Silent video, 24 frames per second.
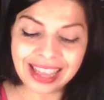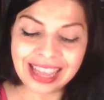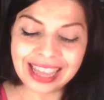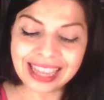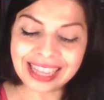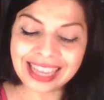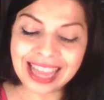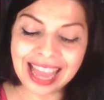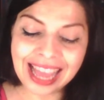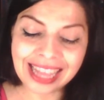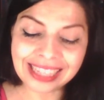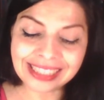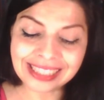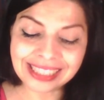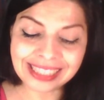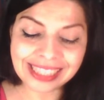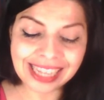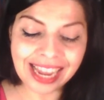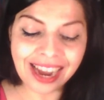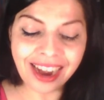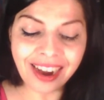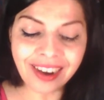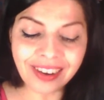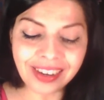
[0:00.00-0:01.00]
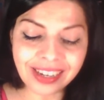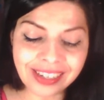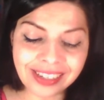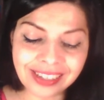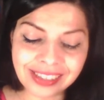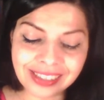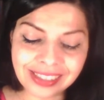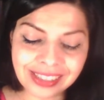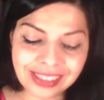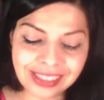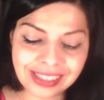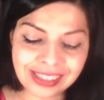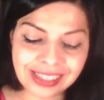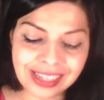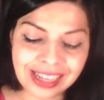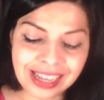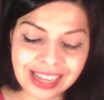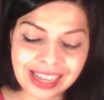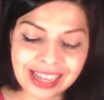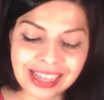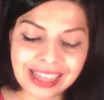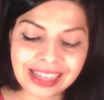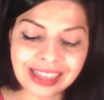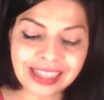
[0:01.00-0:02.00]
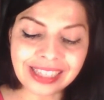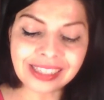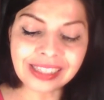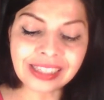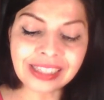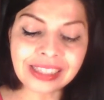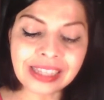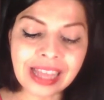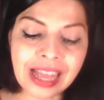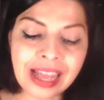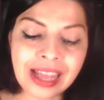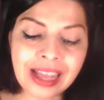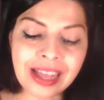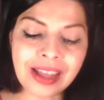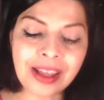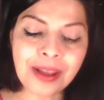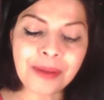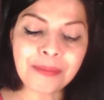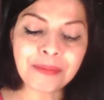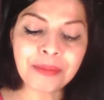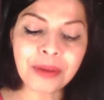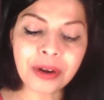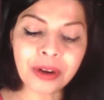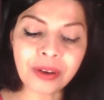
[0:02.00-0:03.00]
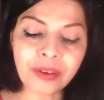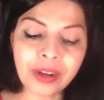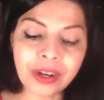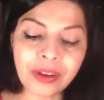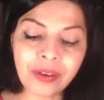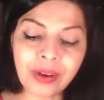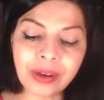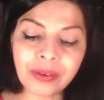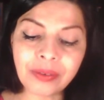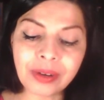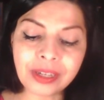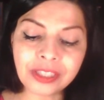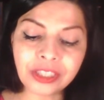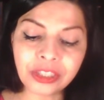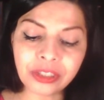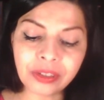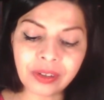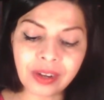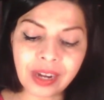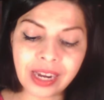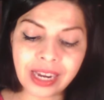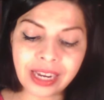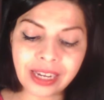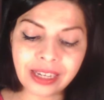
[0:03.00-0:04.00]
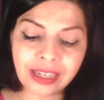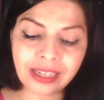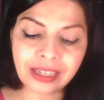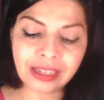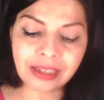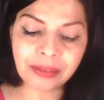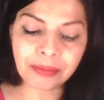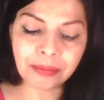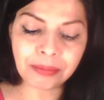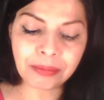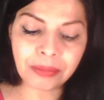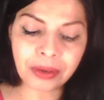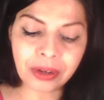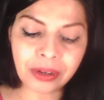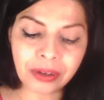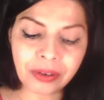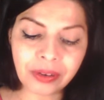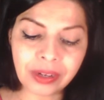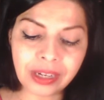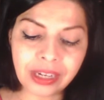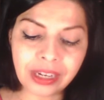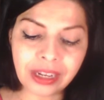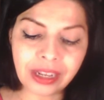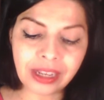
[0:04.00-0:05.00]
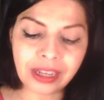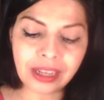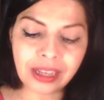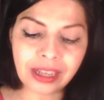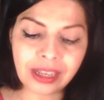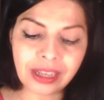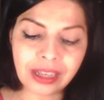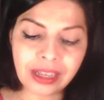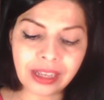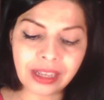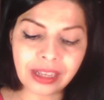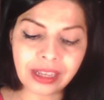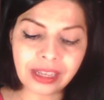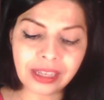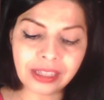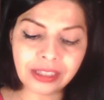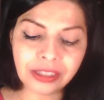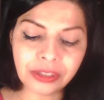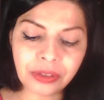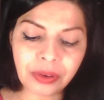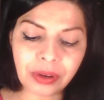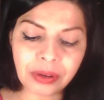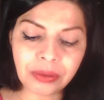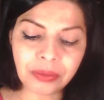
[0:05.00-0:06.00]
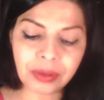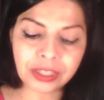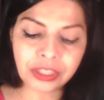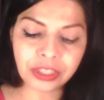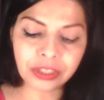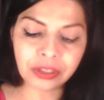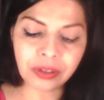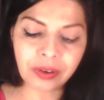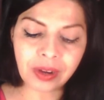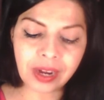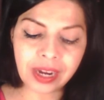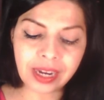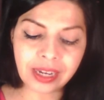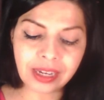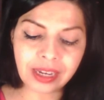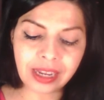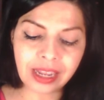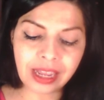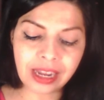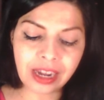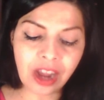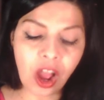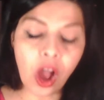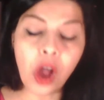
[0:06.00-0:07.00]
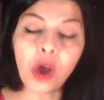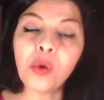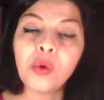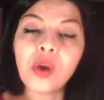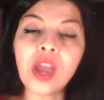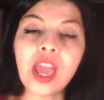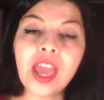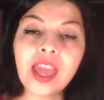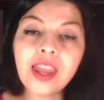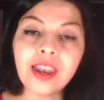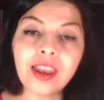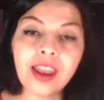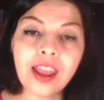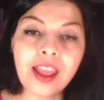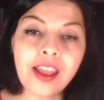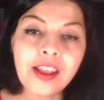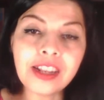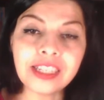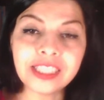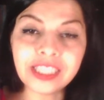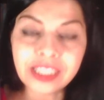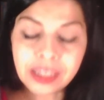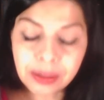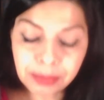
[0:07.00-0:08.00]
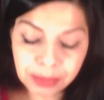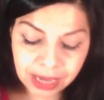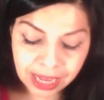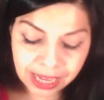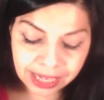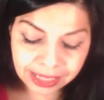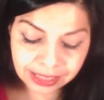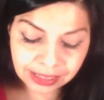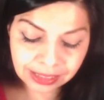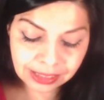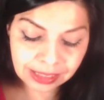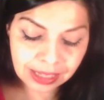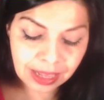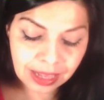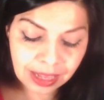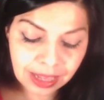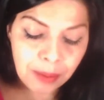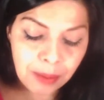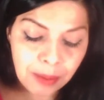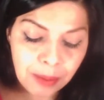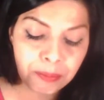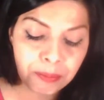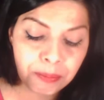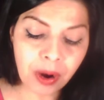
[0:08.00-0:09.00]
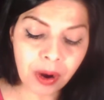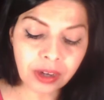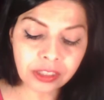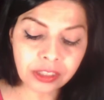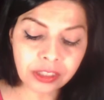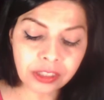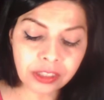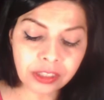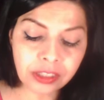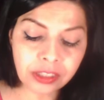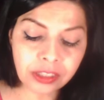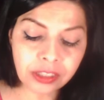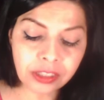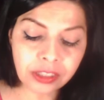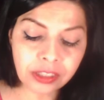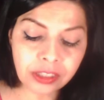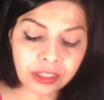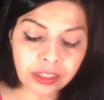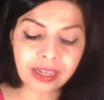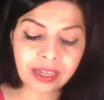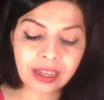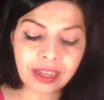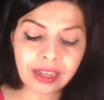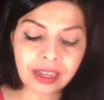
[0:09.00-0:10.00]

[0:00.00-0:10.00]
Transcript: Cancerians, this is Mercury going retrograde. Mercury is going retrograde, and Geminis, Mars is going